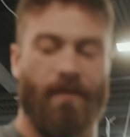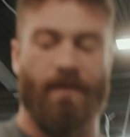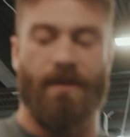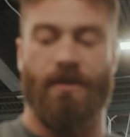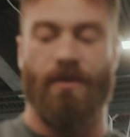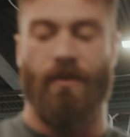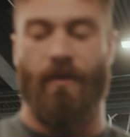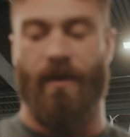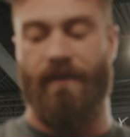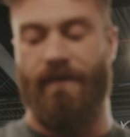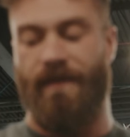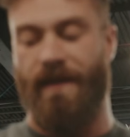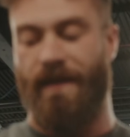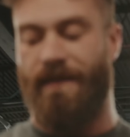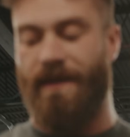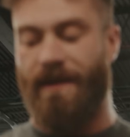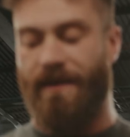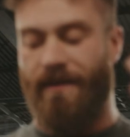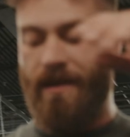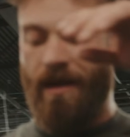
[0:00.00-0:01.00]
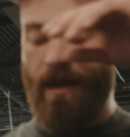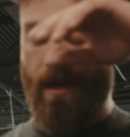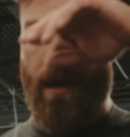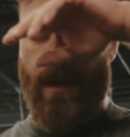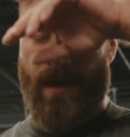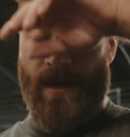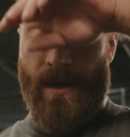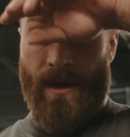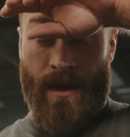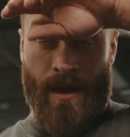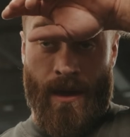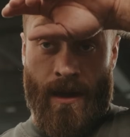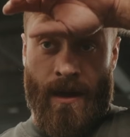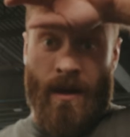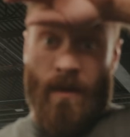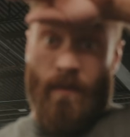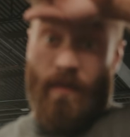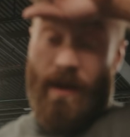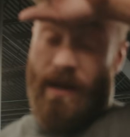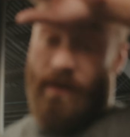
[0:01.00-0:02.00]
them and do one fifties,
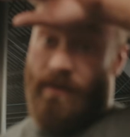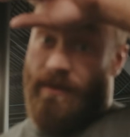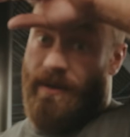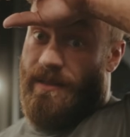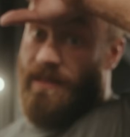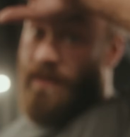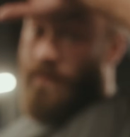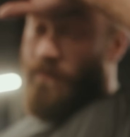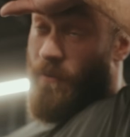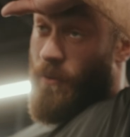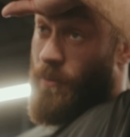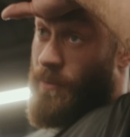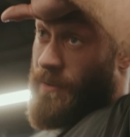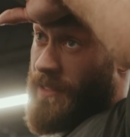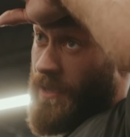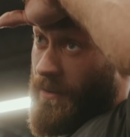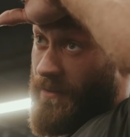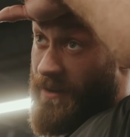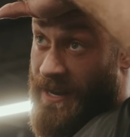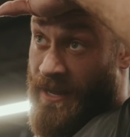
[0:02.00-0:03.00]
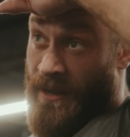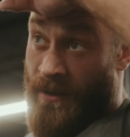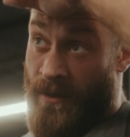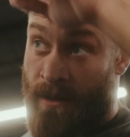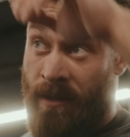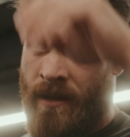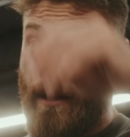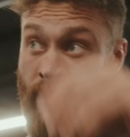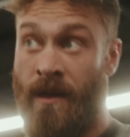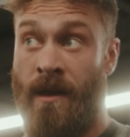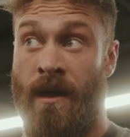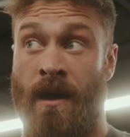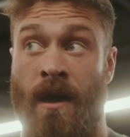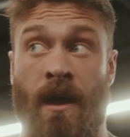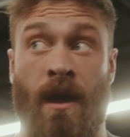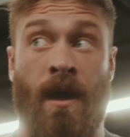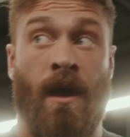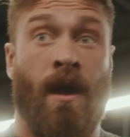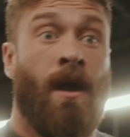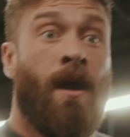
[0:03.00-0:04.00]
but I realize I'm four weeks out right now,
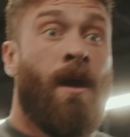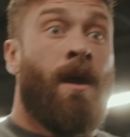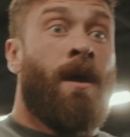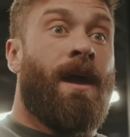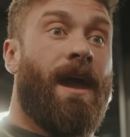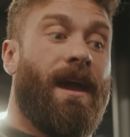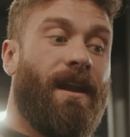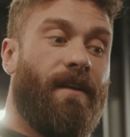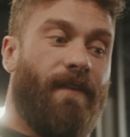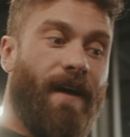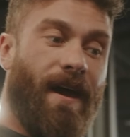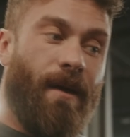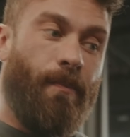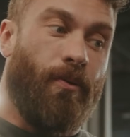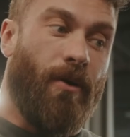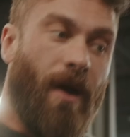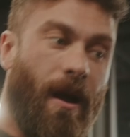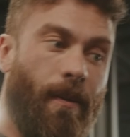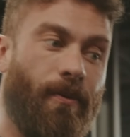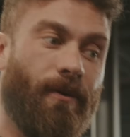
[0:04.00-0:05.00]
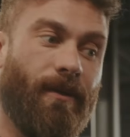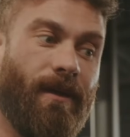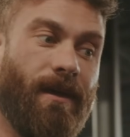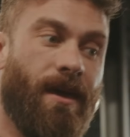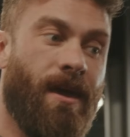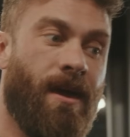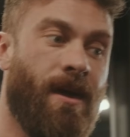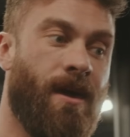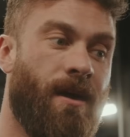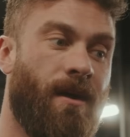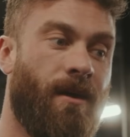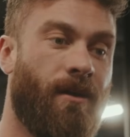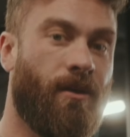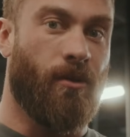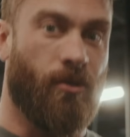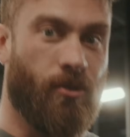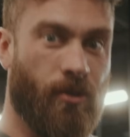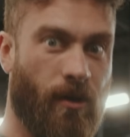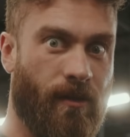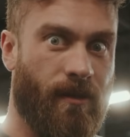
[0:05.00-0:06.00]
and if I properly
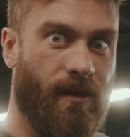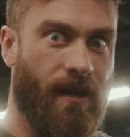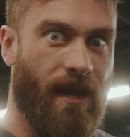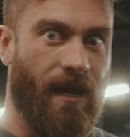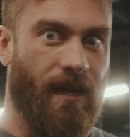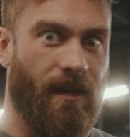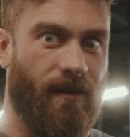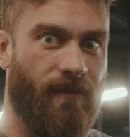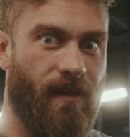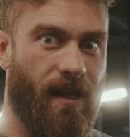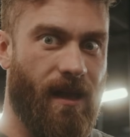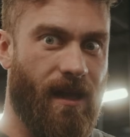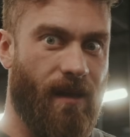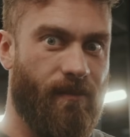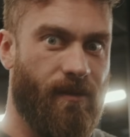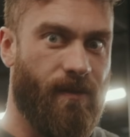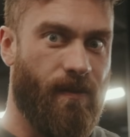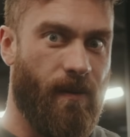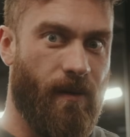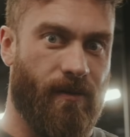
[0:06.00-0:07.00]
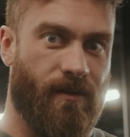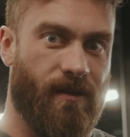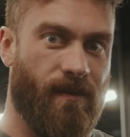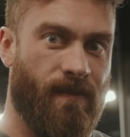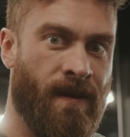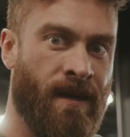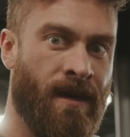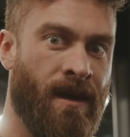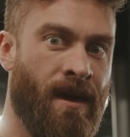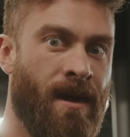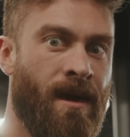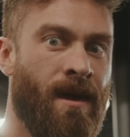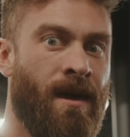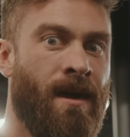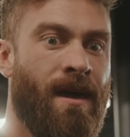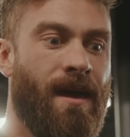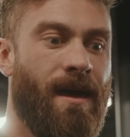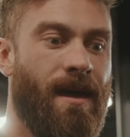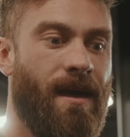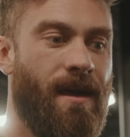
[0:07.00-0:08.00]
control the negative like I'm supposed to be,
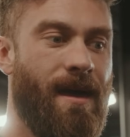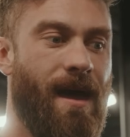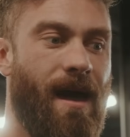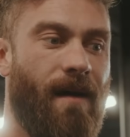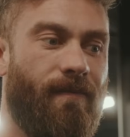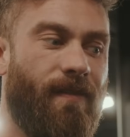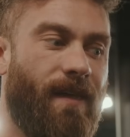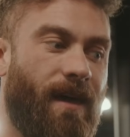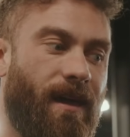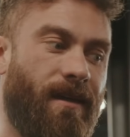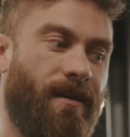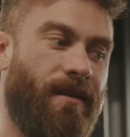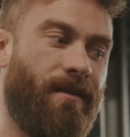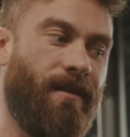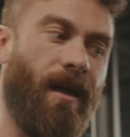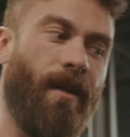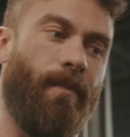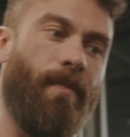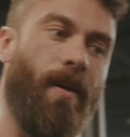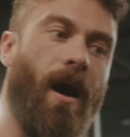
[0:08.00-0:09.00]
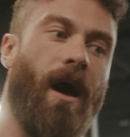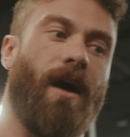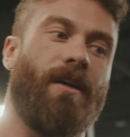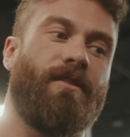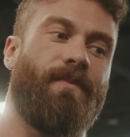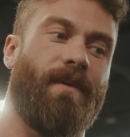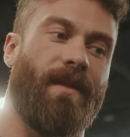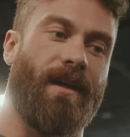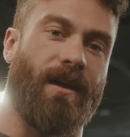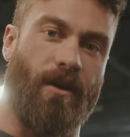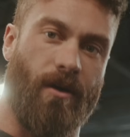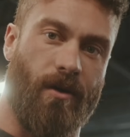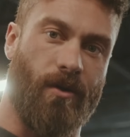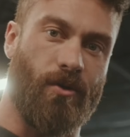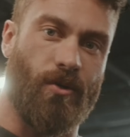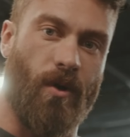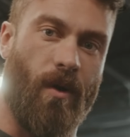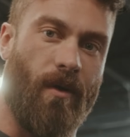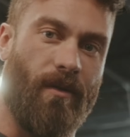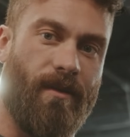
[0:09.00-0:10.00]
have like not a pause but like a
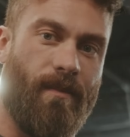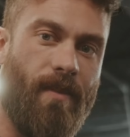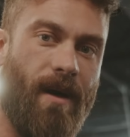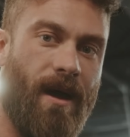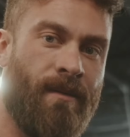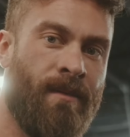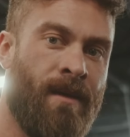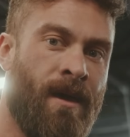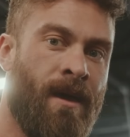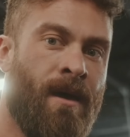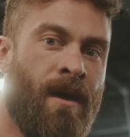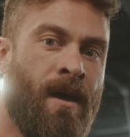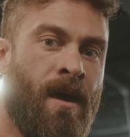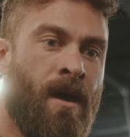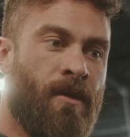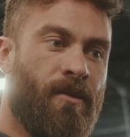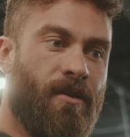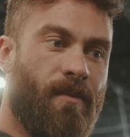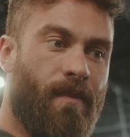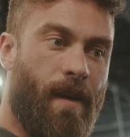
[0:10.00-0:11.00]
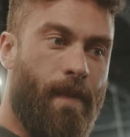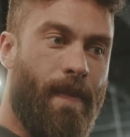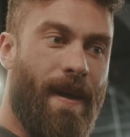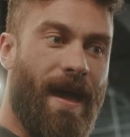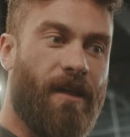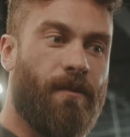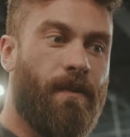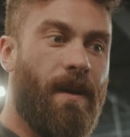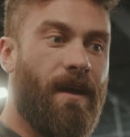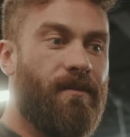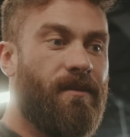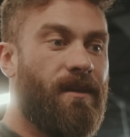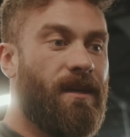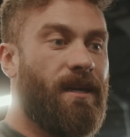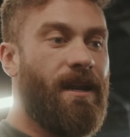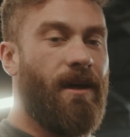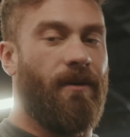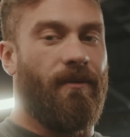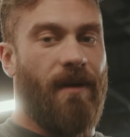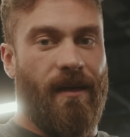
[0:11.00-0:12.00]
control in the bottom, so my pecs bouncing
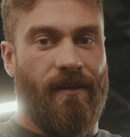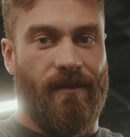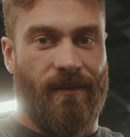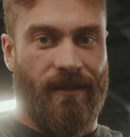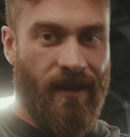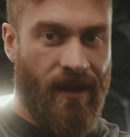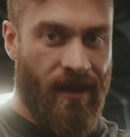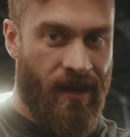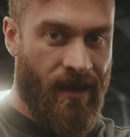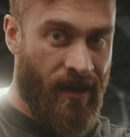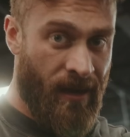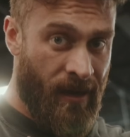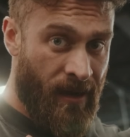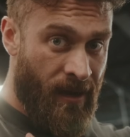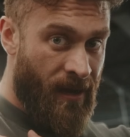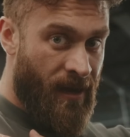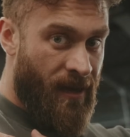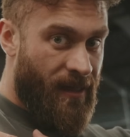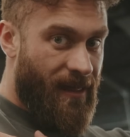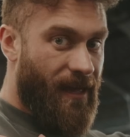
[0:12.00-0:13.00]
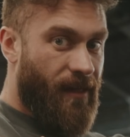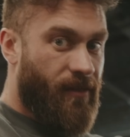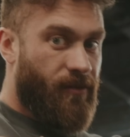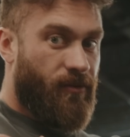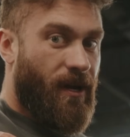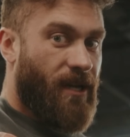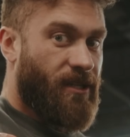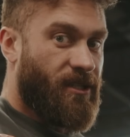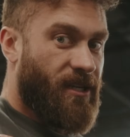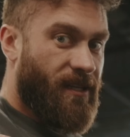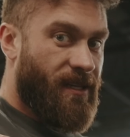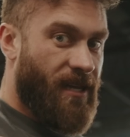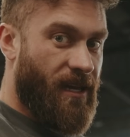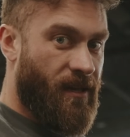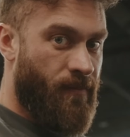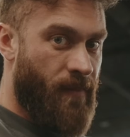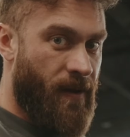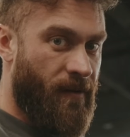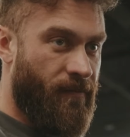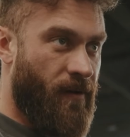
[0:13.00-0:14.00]
in it rather than that stretch that
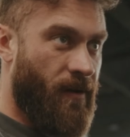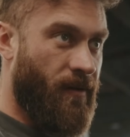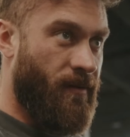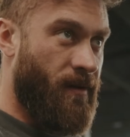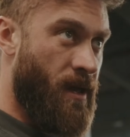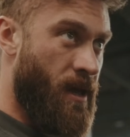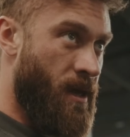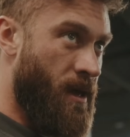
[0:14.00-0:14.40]
takes my front